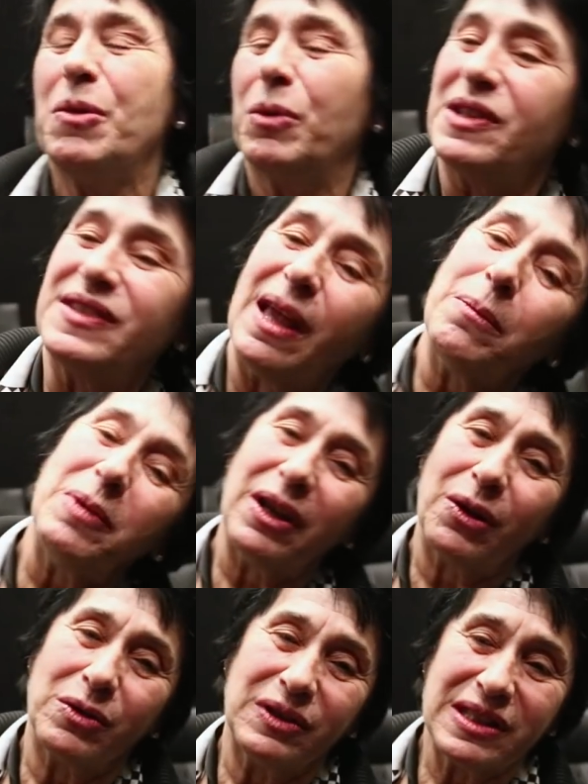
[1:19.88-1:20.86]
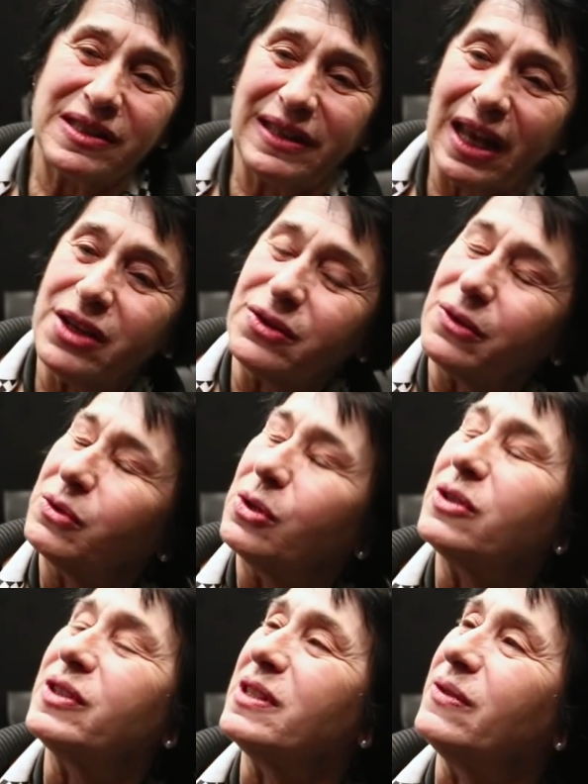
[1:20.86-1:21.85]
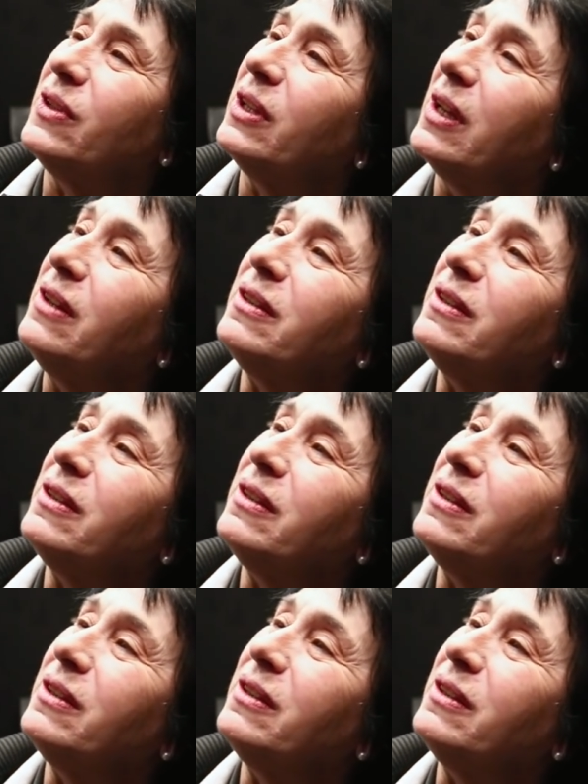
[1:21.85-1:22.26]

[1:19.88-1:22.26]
what's happening on the stage, of course, is very